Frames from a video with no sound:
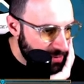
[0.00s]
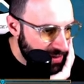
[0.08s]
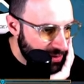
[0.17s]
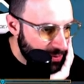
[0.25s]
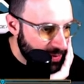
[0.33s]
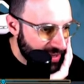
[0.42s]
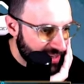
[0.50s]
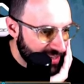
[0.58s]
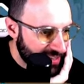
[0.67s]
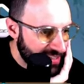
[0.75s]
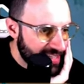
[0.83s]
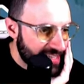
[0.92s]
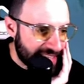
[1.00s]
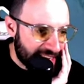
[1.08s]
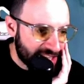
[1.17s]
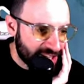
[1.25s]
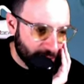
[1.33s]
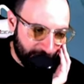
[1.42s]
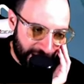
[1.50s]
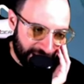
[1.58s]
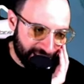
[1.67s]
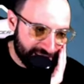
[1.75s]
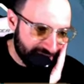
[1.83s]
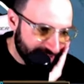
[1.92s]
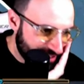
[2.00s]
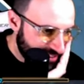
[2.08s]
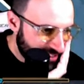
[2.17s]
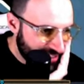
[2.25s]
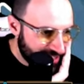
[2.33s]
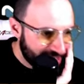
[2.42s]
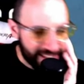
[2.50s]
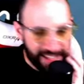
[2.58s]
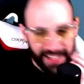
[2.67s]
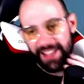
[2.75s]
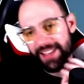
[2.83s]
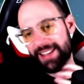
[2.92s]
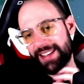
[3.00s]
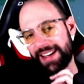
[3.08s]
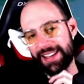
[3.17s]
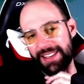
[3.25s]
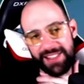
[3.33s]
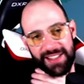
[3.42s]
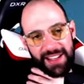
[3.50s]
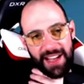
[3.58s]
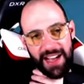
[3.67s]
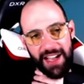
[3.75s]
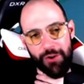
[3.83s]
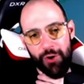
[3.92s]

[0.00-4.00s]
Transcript: me already. That's so nice. Yeah, guys, I